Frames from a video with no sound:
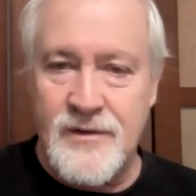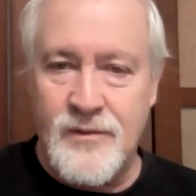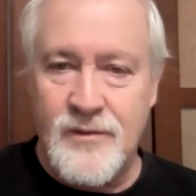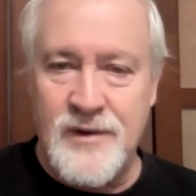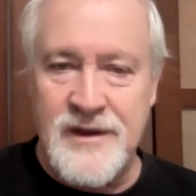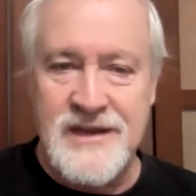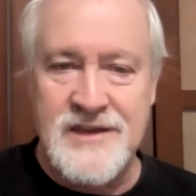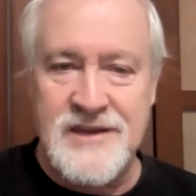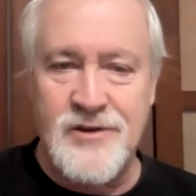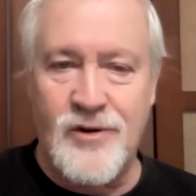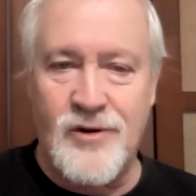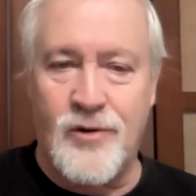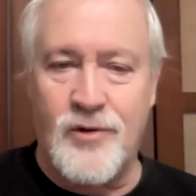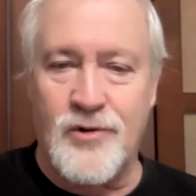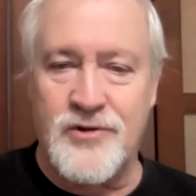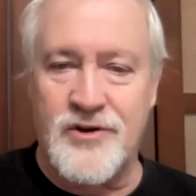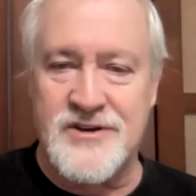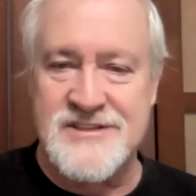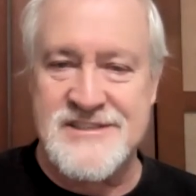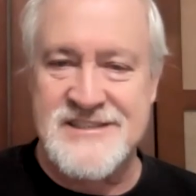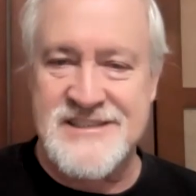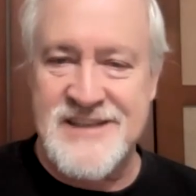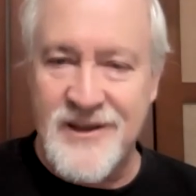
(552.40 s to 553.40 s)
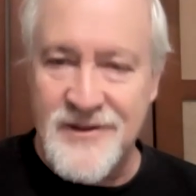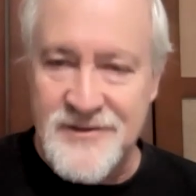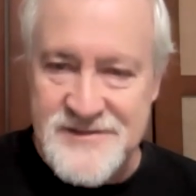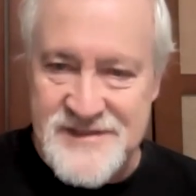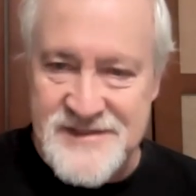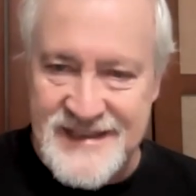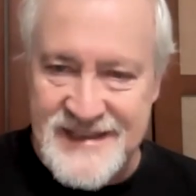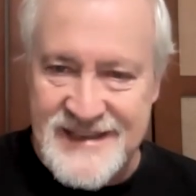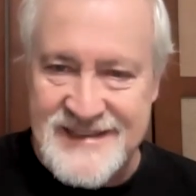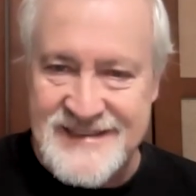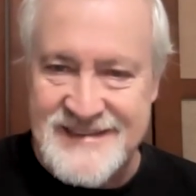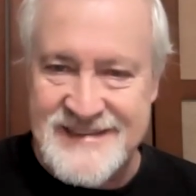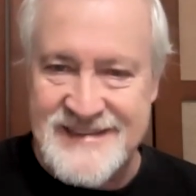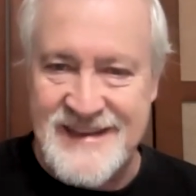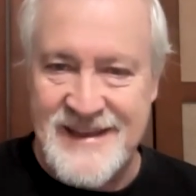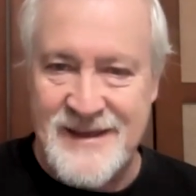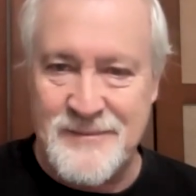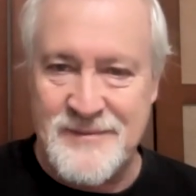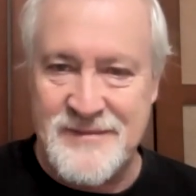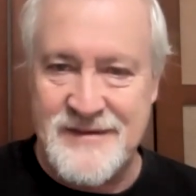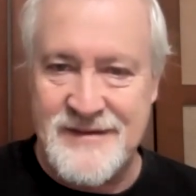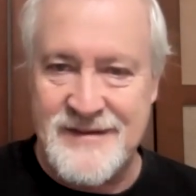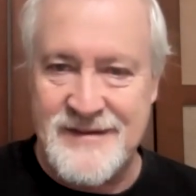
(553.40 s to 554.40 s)
we need to hold ourselves in
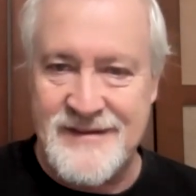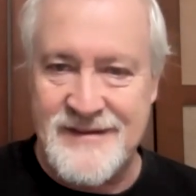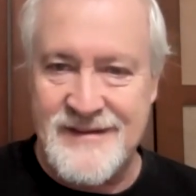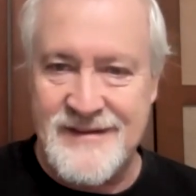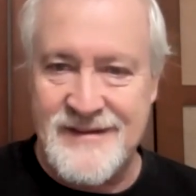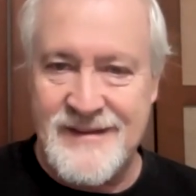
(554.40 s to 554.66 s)
contempt